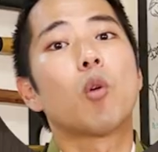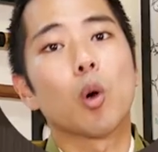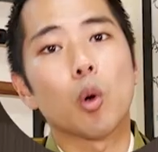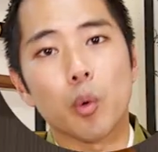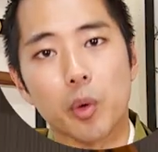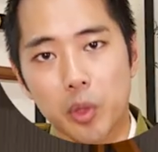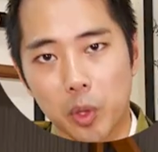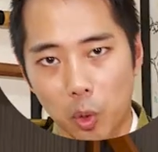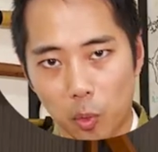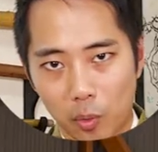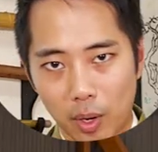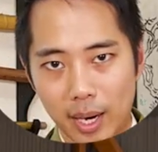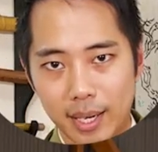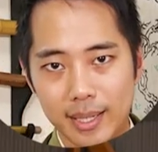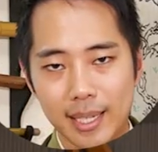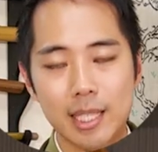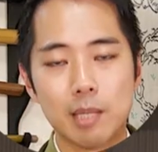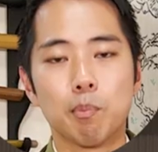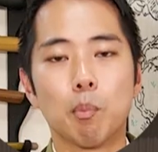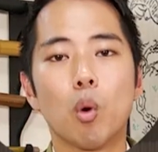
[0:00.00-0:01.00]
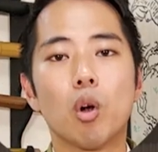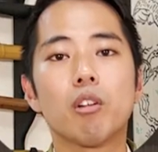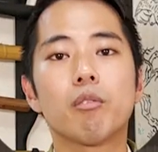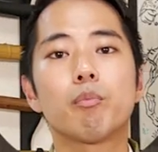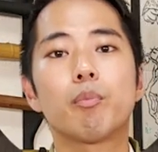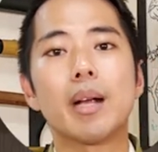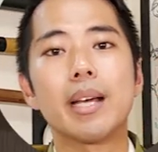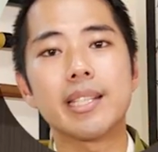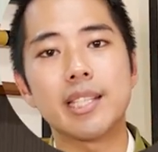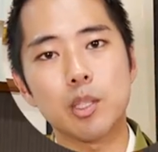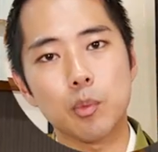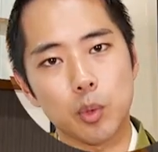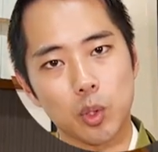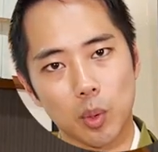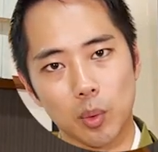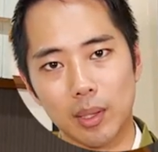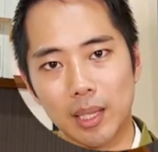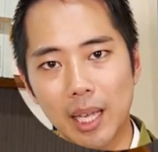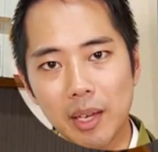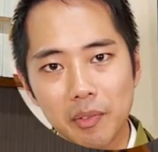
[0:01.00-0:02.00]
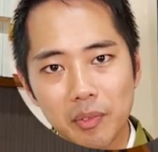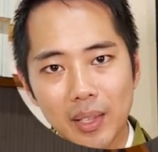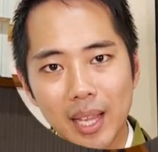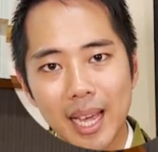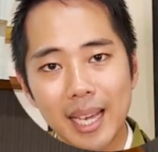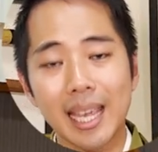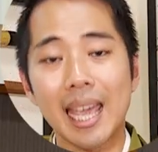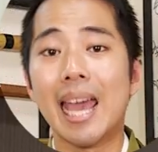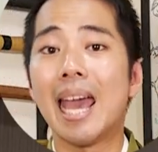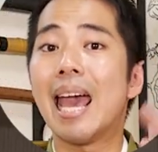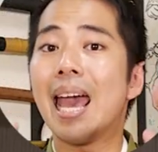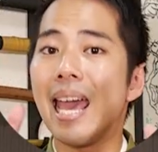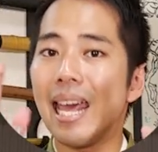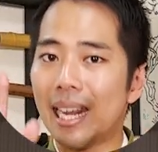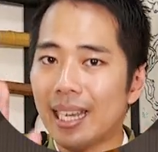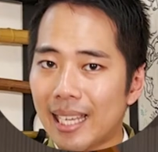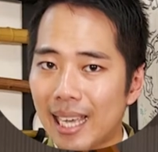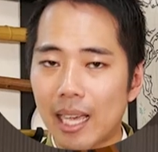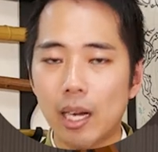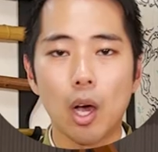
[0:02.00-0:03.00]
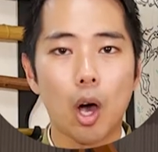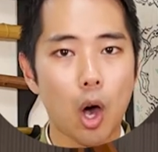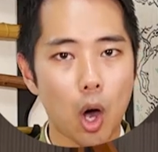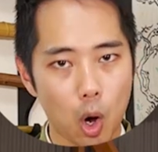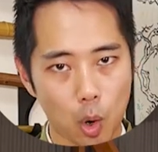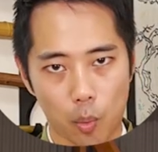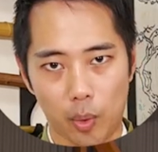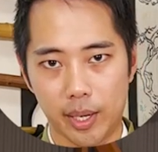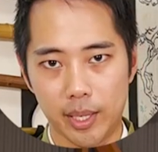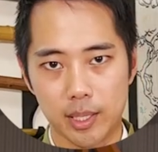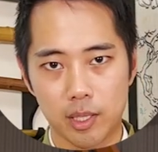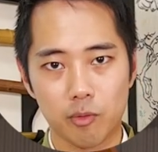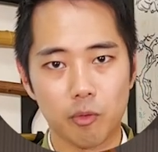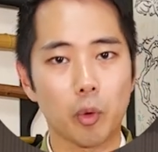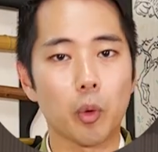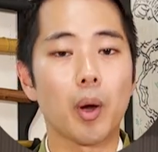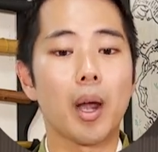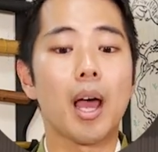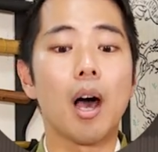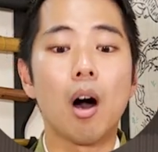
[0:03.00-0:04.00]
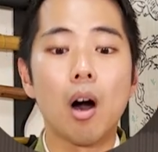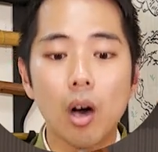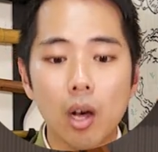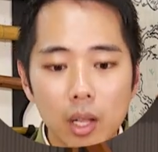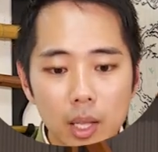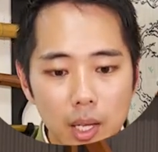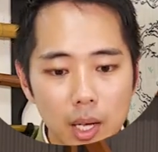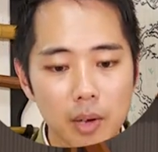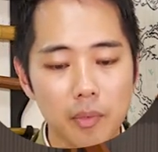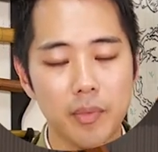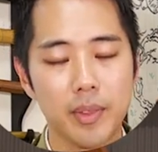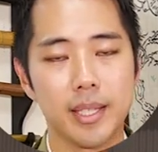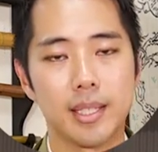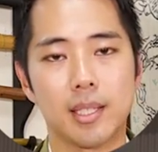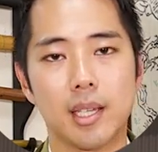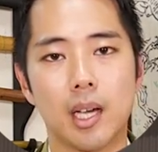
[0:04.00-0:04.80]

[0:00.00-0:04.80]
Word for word: forward with your right. It's more of pressing with your left leg. And again, always, for all of these